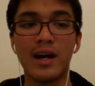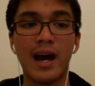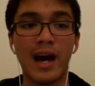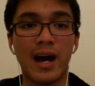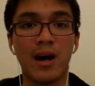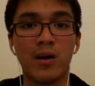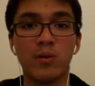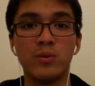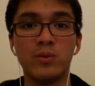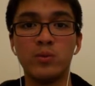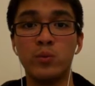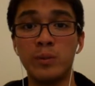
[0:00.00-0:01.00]
how
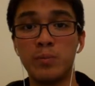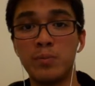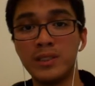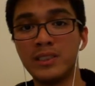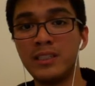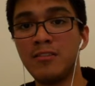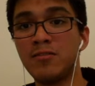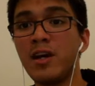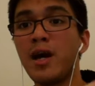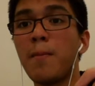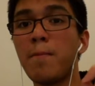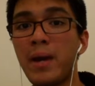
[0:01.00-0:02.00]
we perceive
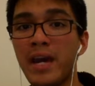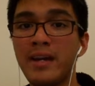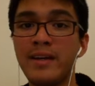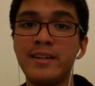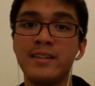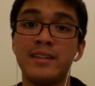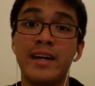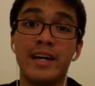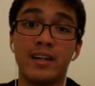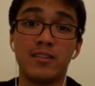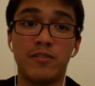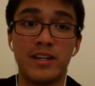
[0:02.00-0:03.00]
pained
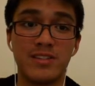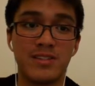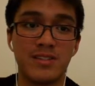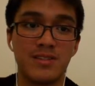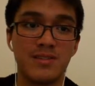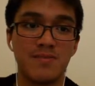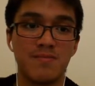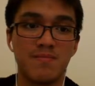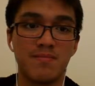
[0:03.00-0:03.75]
faces.